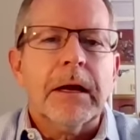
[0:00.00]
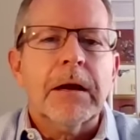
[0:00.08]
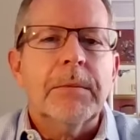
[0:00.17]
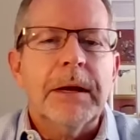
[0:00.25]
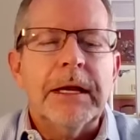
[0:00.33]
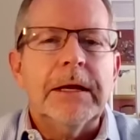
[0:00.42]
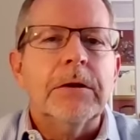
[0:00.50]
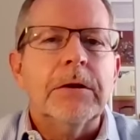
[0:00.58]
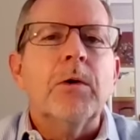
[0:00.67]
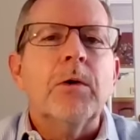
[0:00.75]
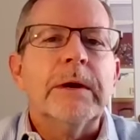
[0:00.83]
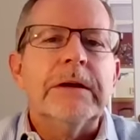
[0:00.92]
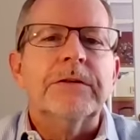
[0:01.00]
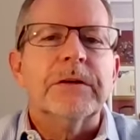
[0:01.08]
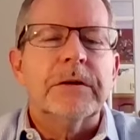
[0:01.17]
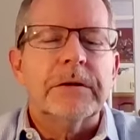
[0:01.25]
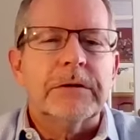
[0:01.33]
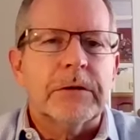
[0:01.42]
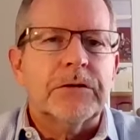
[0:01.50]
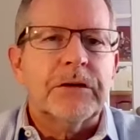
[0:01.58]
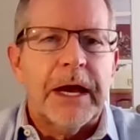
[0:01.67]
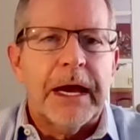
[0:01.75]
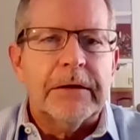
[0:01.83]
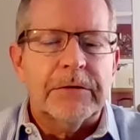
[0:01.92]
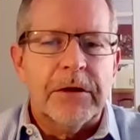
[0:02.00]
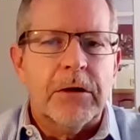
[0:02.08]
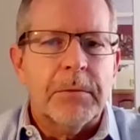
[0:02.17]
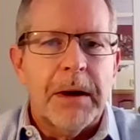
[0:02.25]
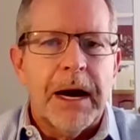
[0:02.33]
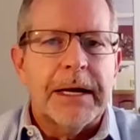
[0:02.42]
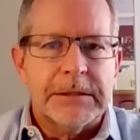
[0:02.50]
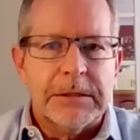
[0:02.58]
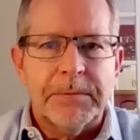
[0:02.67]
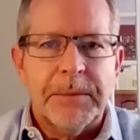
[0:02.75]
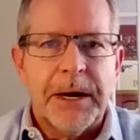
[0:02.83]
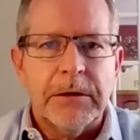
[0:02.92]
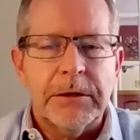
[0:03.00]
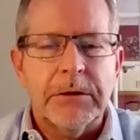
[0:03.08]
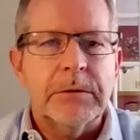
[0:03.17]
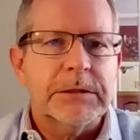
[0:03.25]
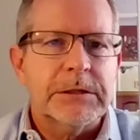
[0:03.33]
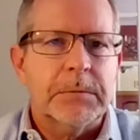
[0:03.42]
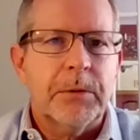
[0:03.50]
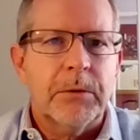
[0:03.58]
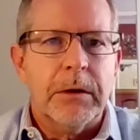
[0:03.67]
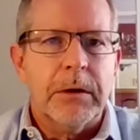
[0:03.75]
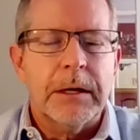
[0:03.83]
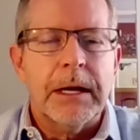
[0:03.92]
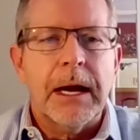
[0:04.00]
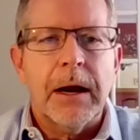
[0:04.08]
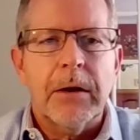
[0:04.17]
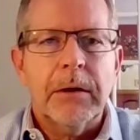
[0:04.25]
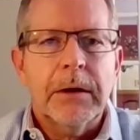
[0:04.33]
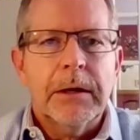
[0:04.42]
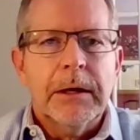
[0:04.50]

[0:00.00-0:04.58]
the committee no reason to change their minds about you is important now.